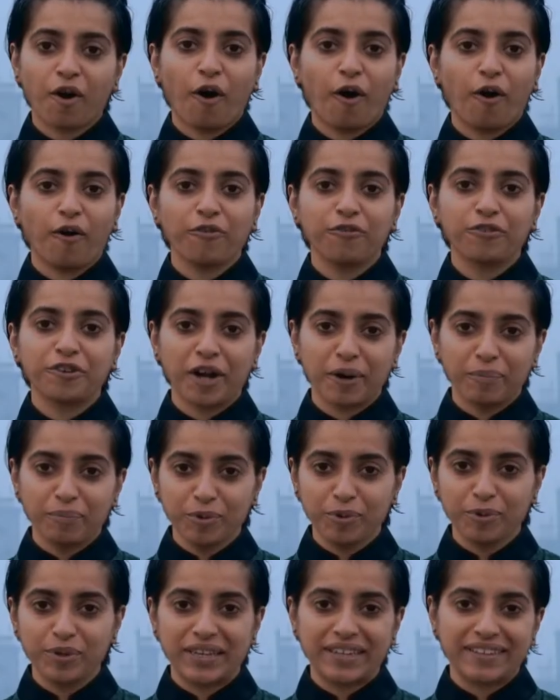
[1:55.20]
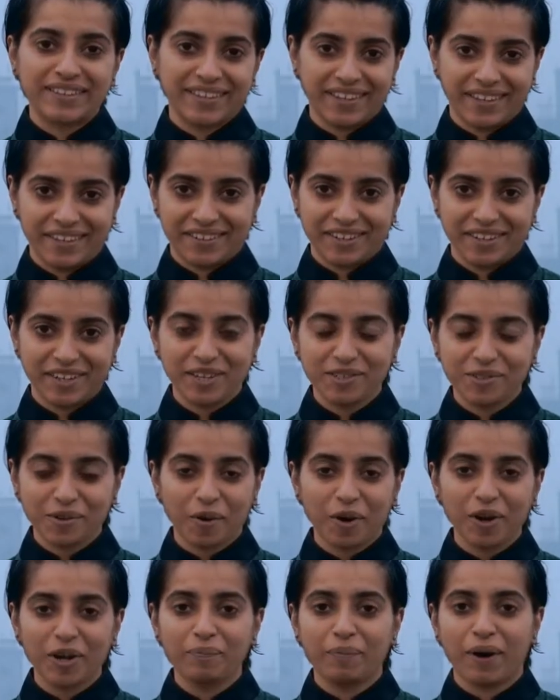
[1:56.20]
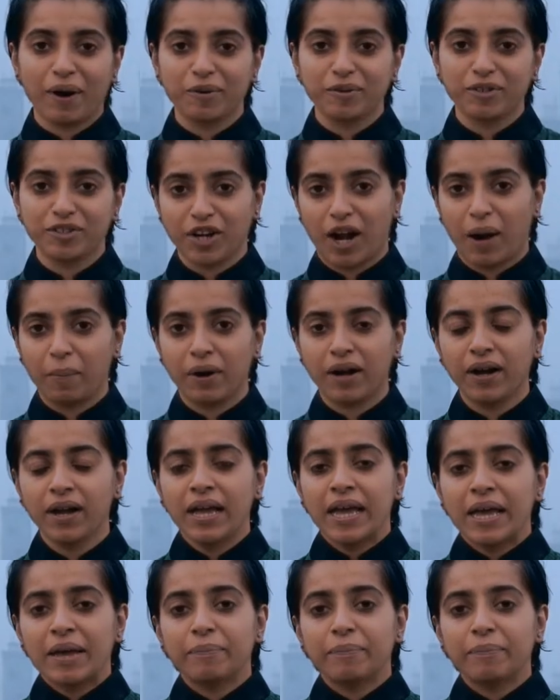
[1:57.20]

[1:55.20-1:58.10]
of kabuki theater. He's all about drama.